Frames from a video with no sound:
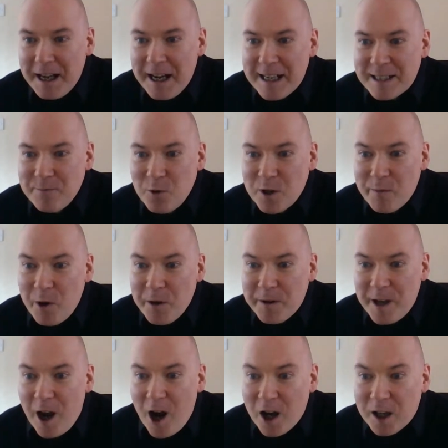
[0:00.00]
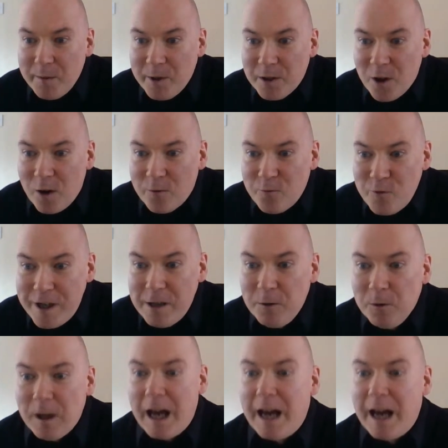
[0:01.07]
it's more about the argument of real